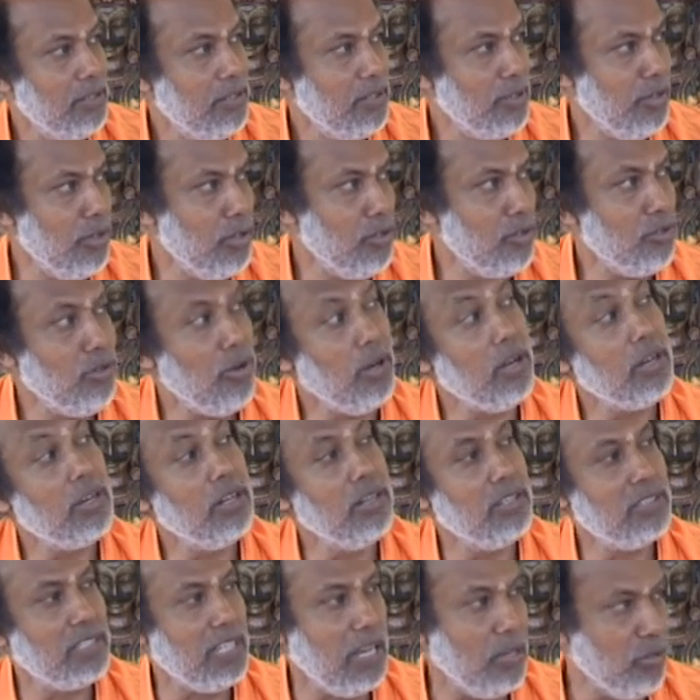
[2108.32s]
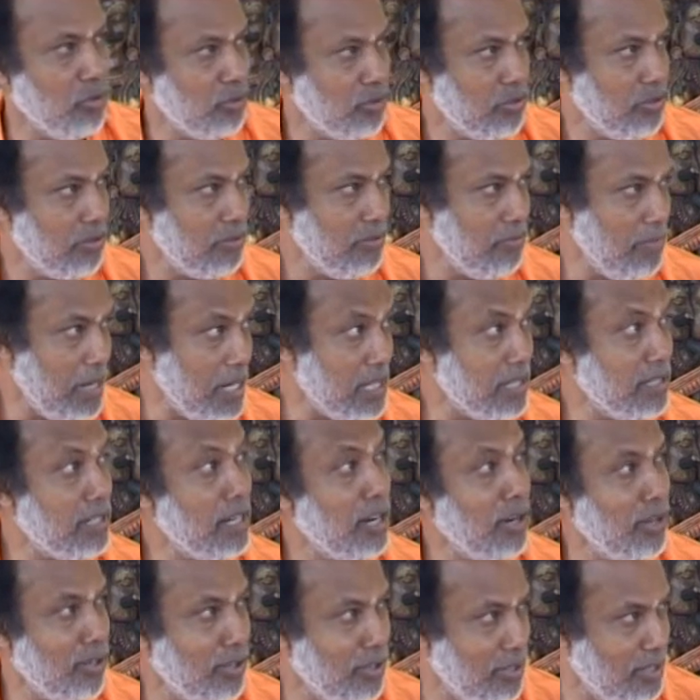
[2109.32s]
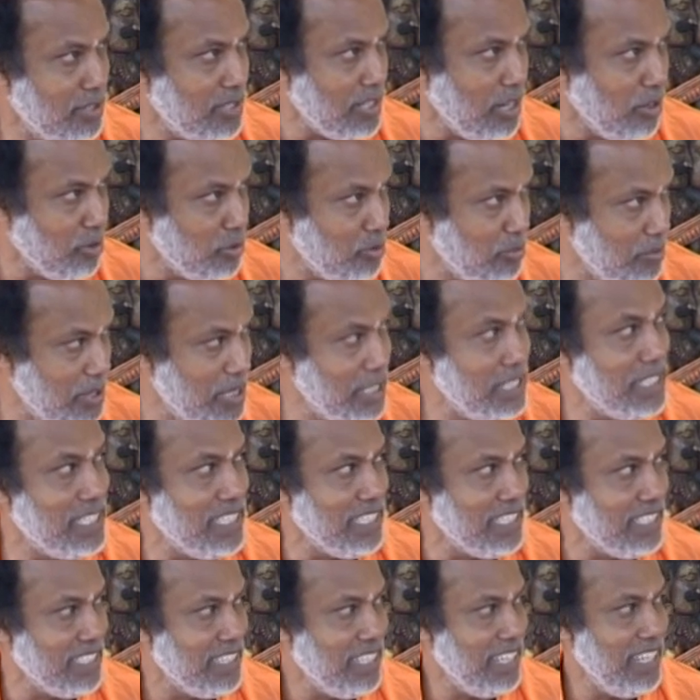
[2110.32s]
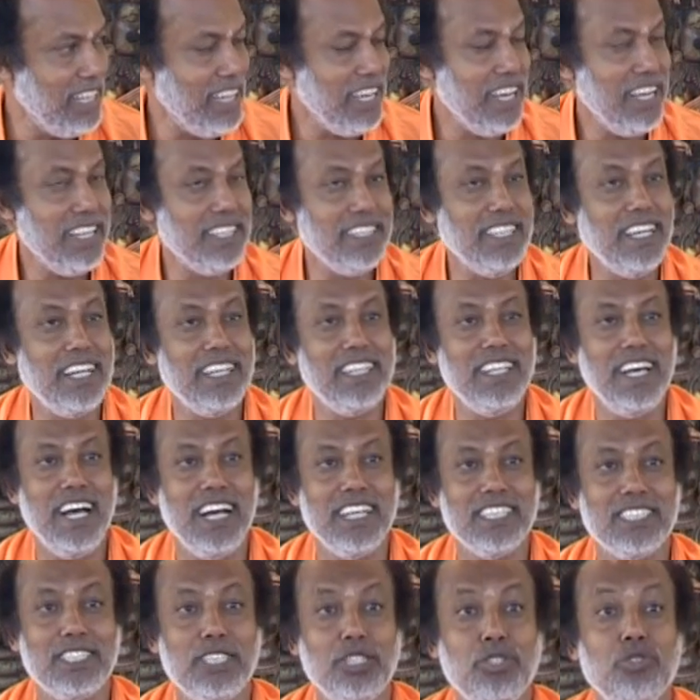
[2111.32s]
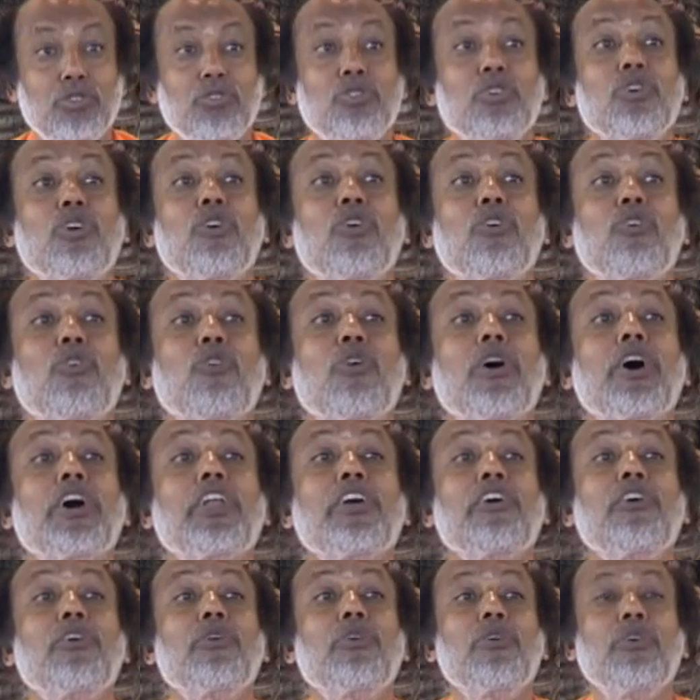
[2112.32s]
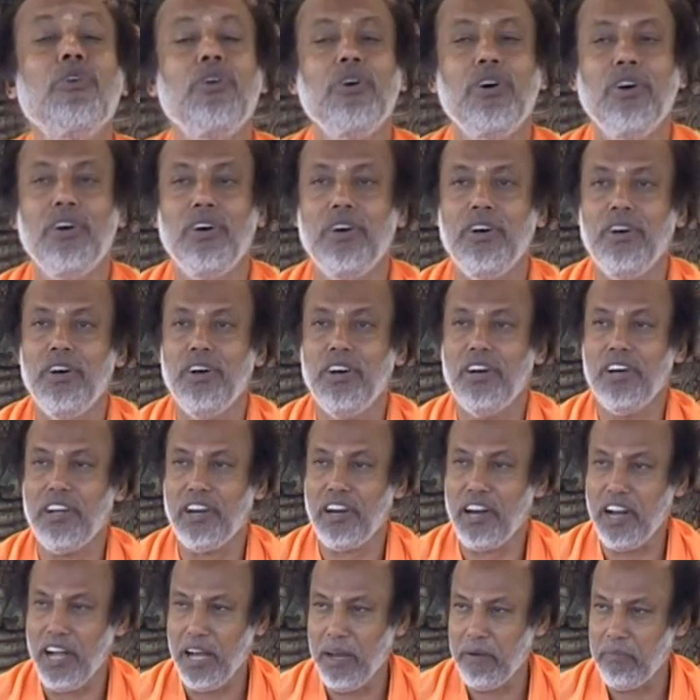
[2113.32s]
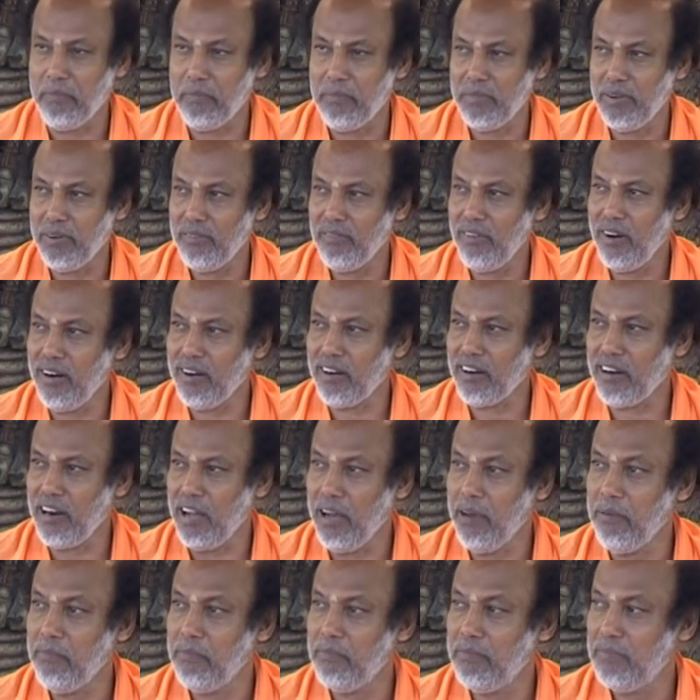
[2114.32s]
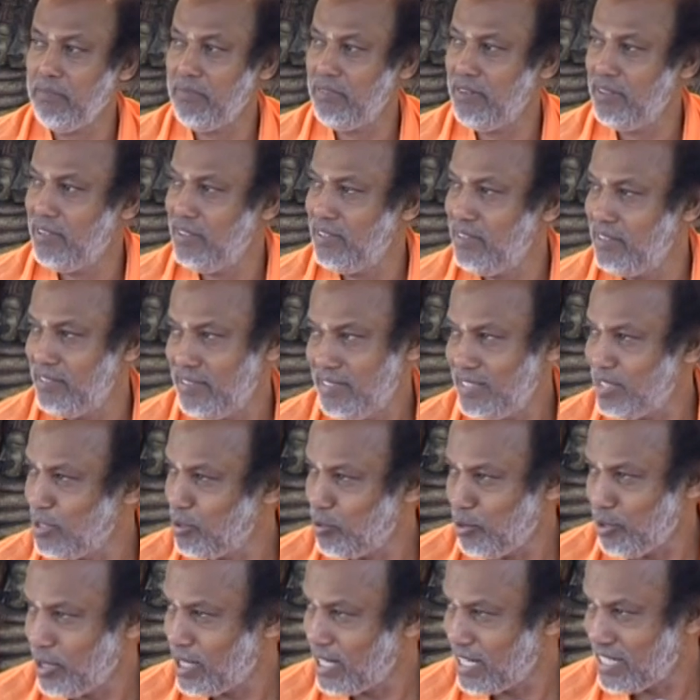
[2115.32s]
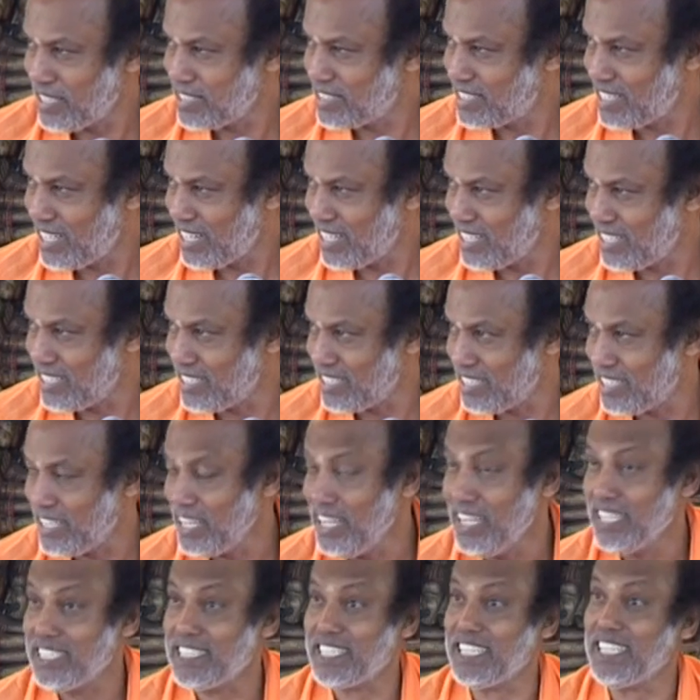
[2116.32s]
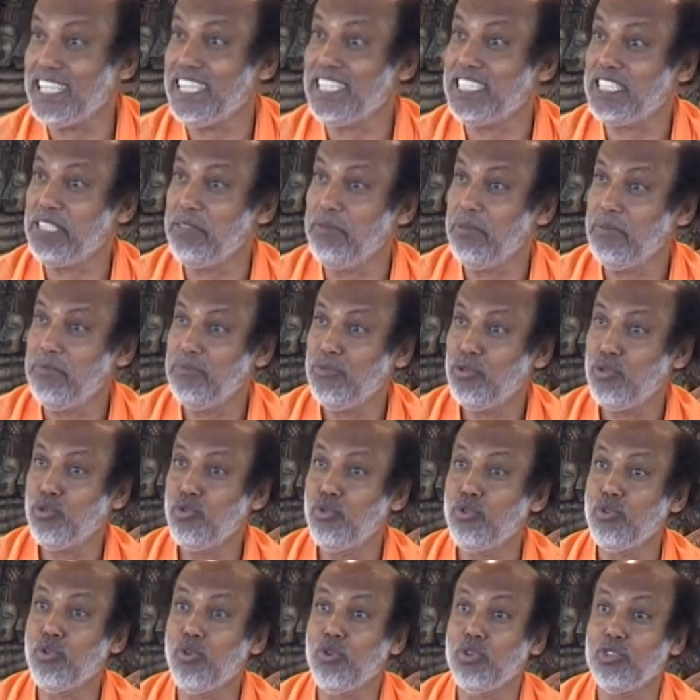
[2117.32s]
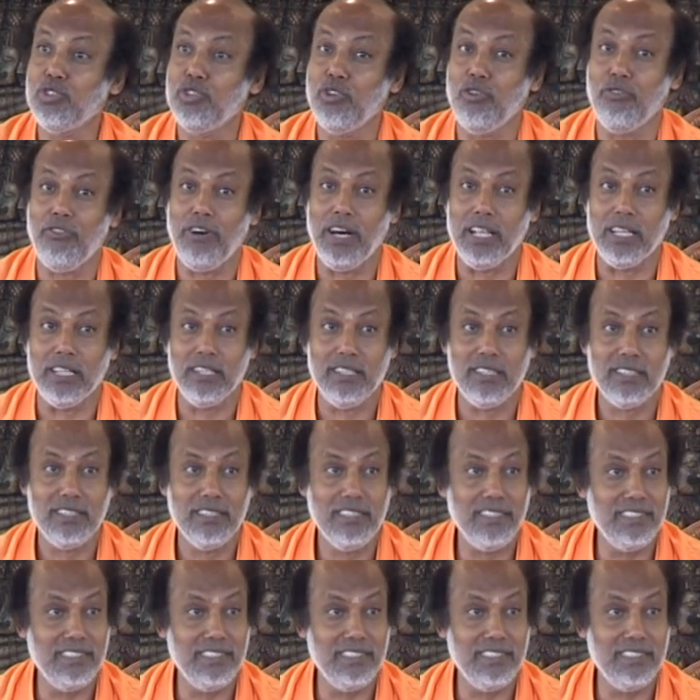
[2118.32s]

Gone to uncle's house, maternal uncle's house, visiting. There they ask you, who are you? Ram. What Ram? They won't understand anything. Sadashivam, who knows your father?